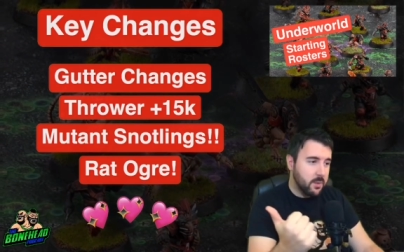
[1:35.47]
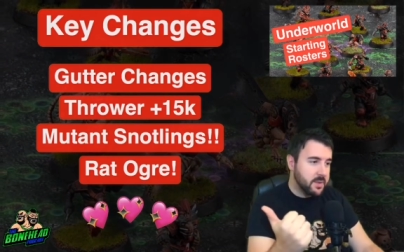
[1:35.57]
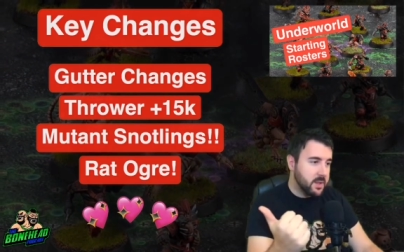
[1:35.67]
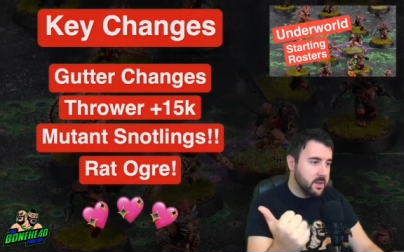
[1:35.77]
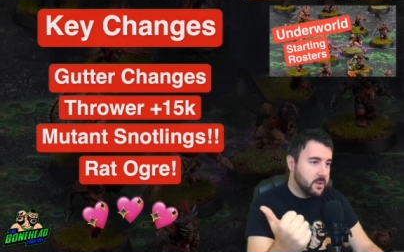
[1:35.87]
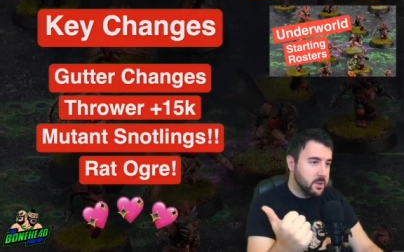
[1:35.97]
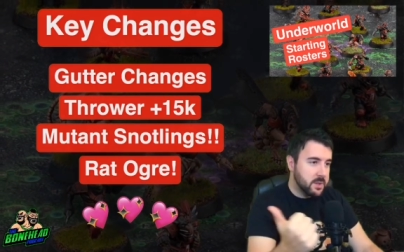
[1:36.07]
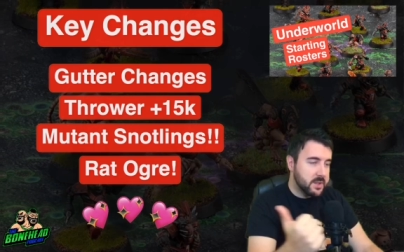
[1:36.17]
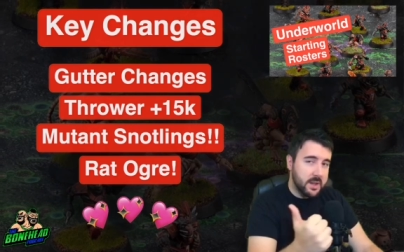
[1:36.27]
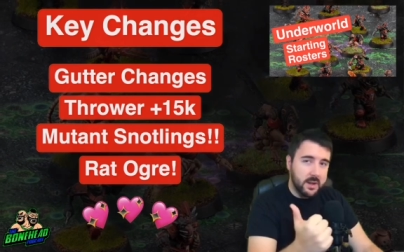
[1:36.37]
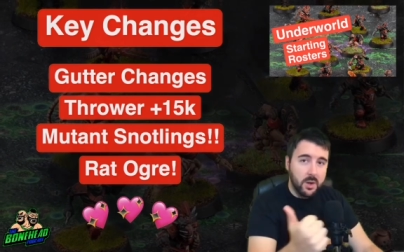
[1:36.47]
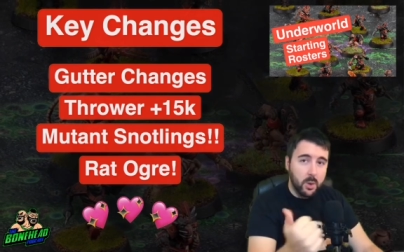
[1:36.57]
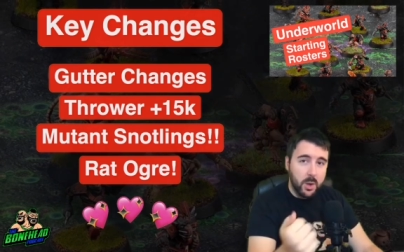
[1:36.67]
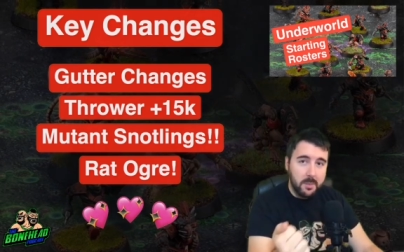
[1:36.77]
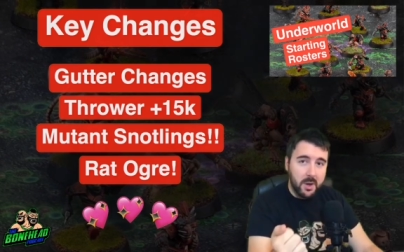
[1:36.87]
Obviously, it used to be sending
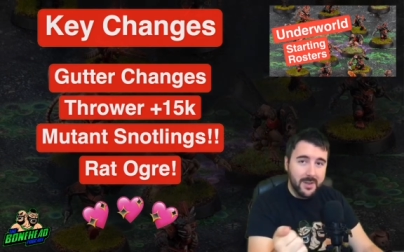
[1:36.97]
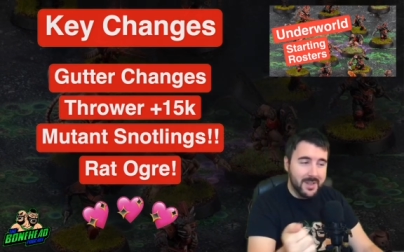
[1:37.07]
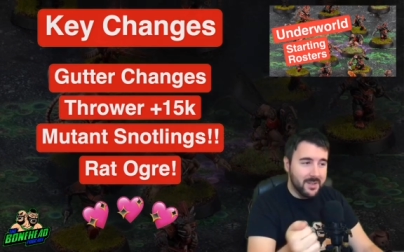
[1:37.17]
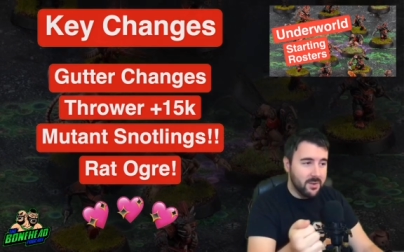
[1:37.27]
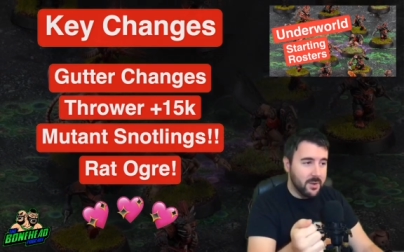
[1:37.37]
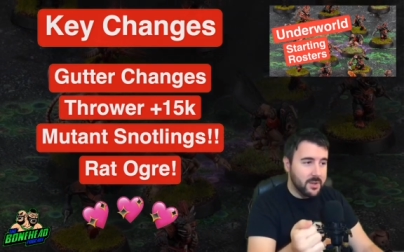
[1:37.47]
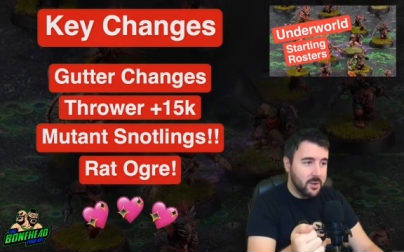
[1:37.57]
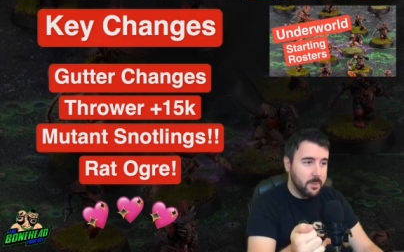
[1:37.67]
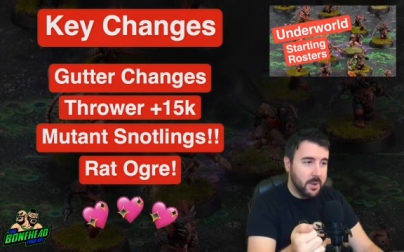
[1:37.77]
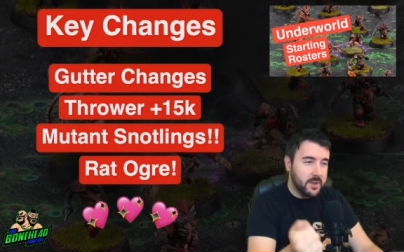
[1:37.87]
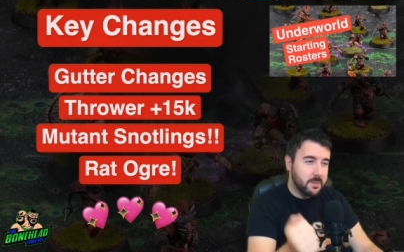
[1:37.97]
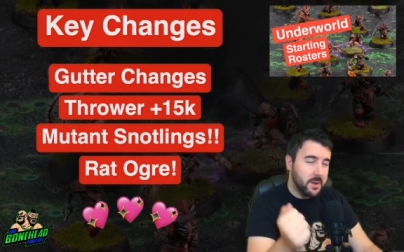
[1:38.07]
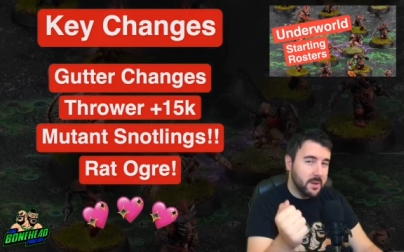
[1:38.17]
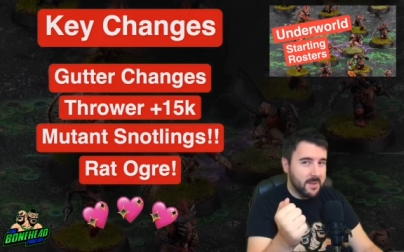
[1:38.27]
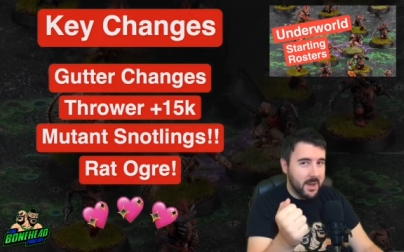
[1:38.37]
quick passes on a 2 plus,
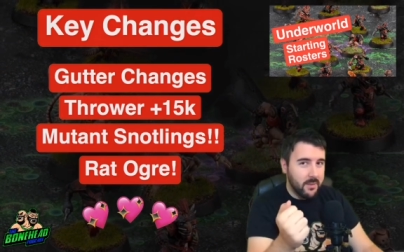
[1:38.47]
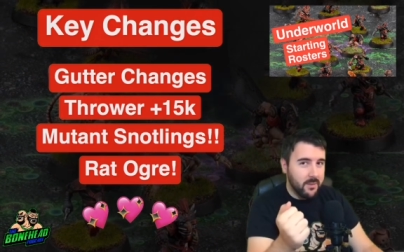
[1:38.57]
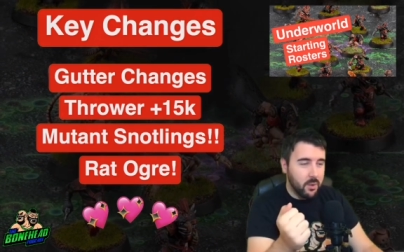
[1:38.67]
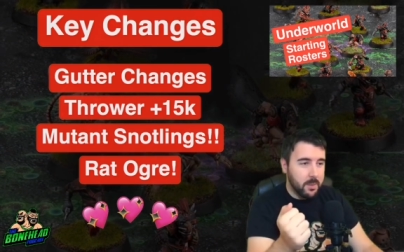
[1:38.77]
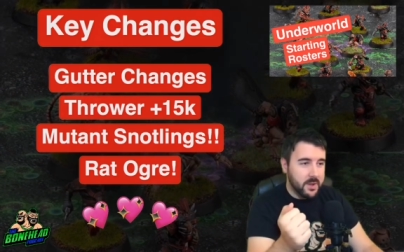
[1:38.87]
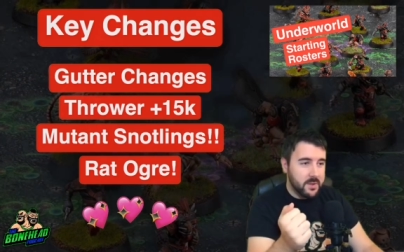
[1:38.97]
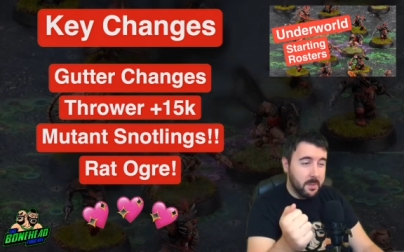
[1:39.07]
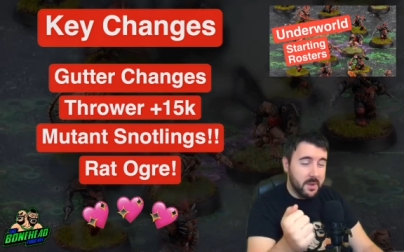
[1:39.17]
but now a 4 plus.